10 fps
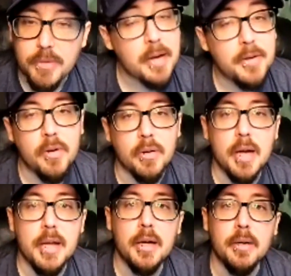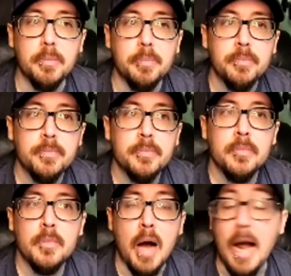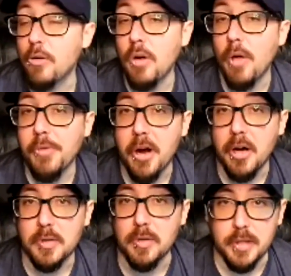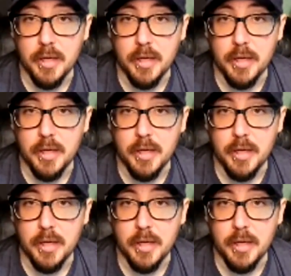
Yeah, no, I own all 3 consoles.